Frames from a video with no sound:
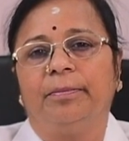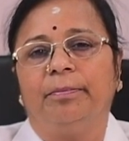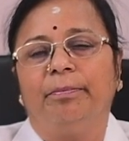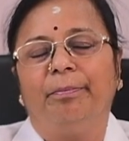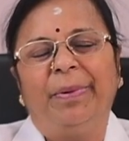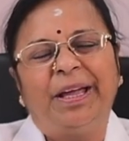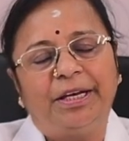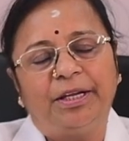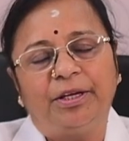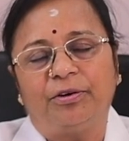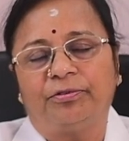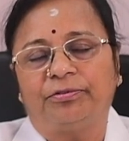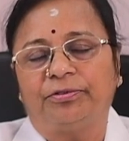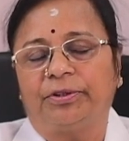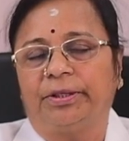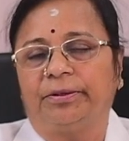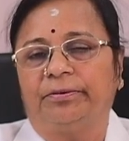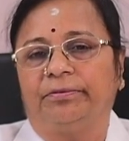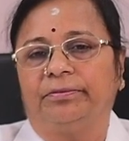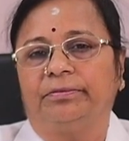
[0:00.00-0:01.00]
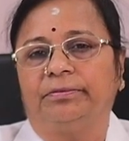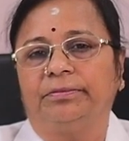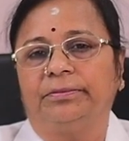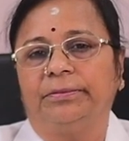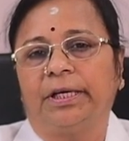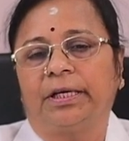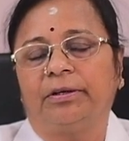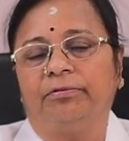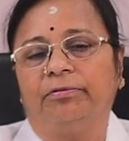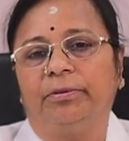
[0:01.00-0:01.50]
many of the
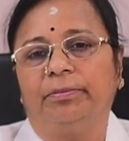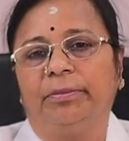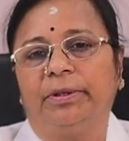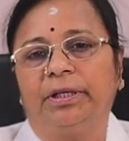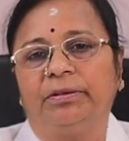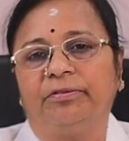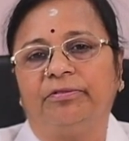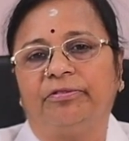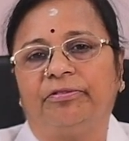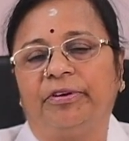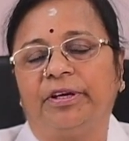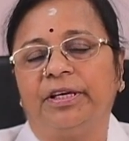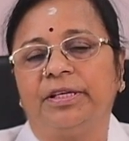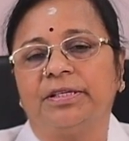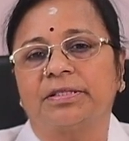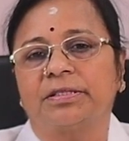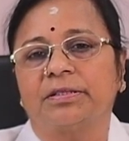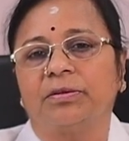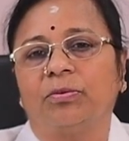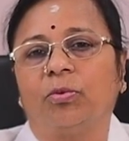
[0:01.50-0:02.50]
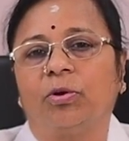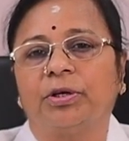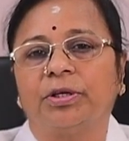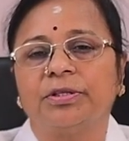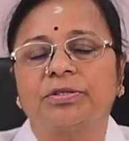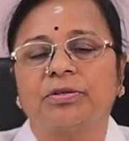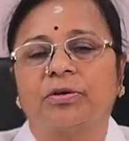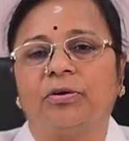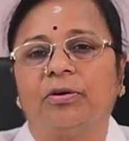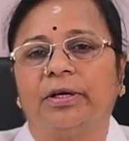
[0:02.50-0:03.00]
young women face what
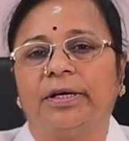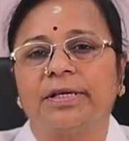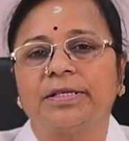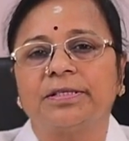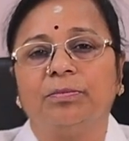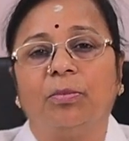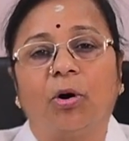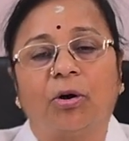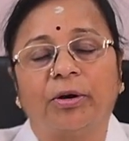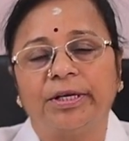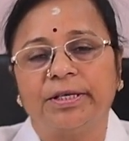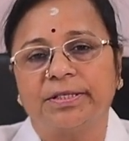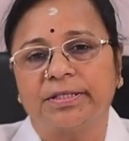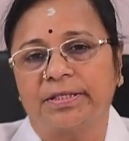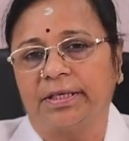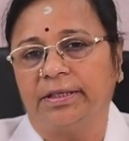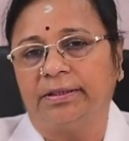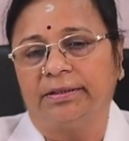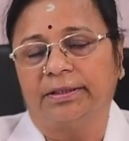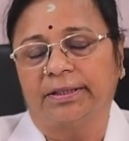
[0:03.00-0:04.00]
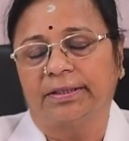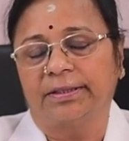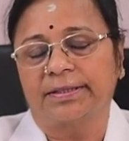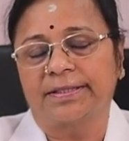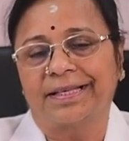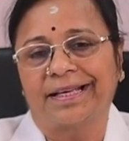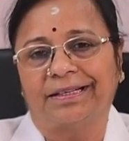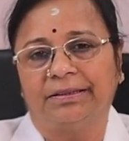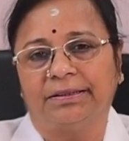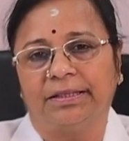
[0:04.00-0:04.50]
is called as morning
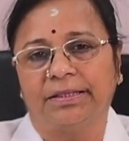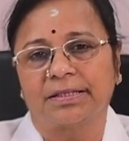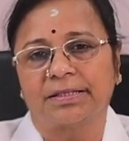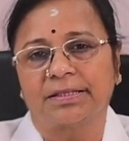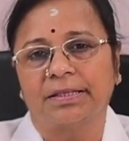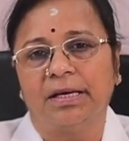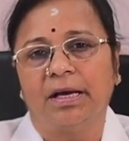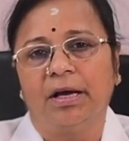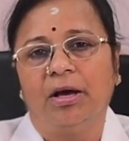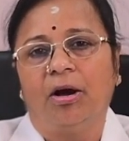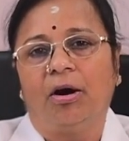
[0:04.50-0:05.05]
sickness